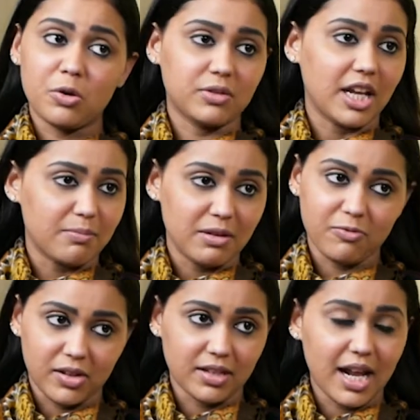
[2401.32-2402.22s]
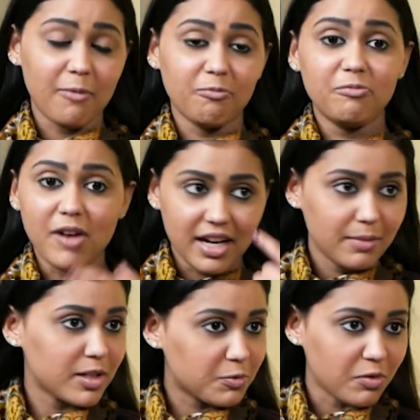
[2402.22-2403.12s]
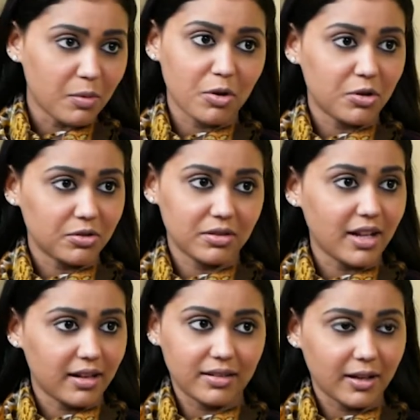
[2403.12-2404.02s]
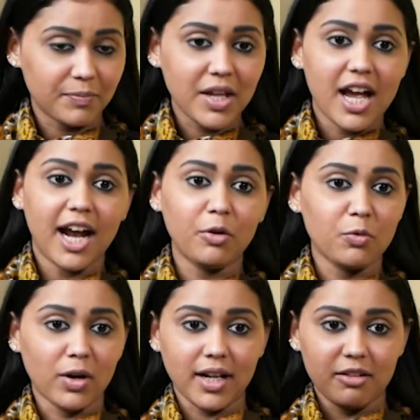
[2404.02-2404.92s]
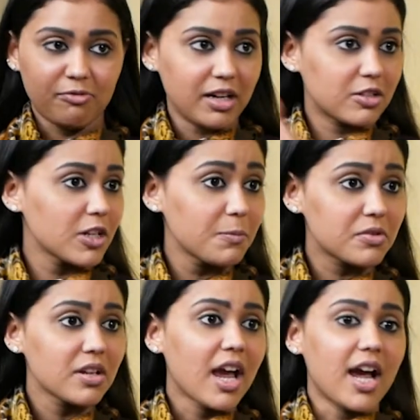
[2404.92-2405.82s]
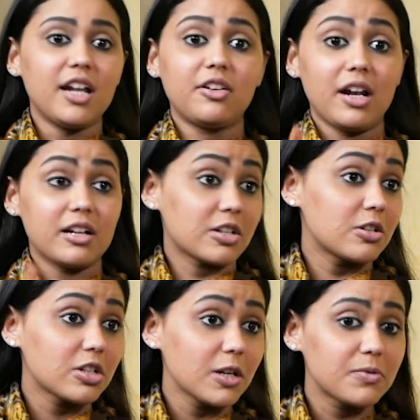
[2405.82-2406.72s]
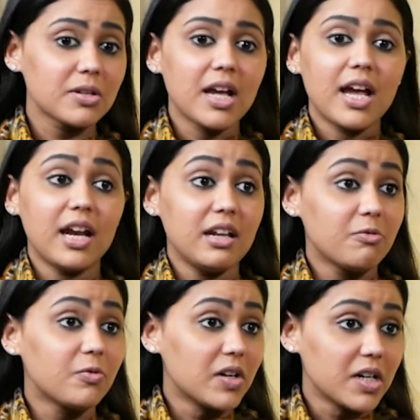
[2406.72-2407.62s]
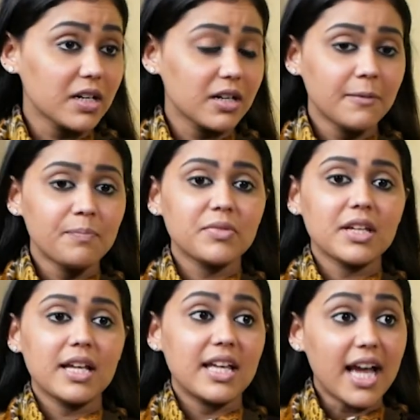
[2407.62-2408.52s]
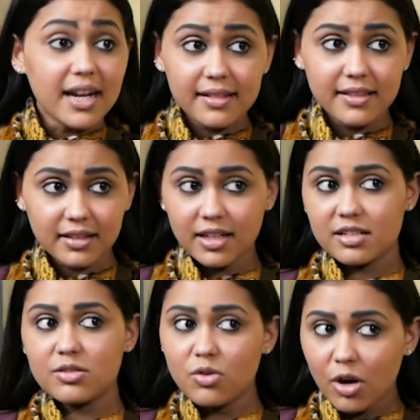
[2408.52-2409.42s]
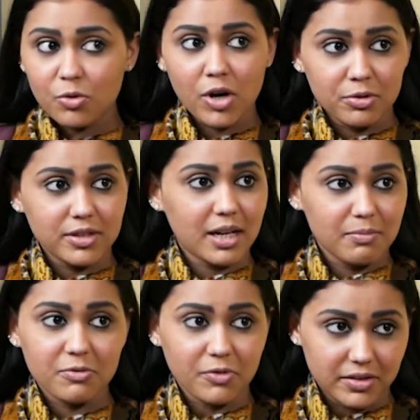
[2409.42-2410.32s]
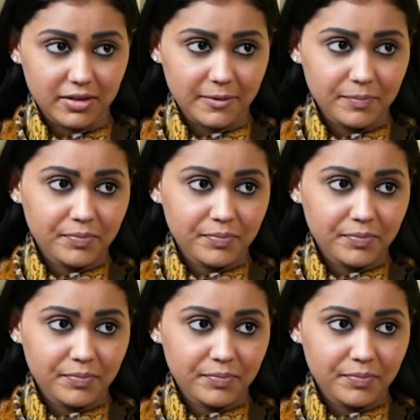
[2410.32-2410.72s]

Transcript: going to take me further. I'm very much firm on that thing. I don't want any friendships, any relationships, any work, anything that is not going to take me further.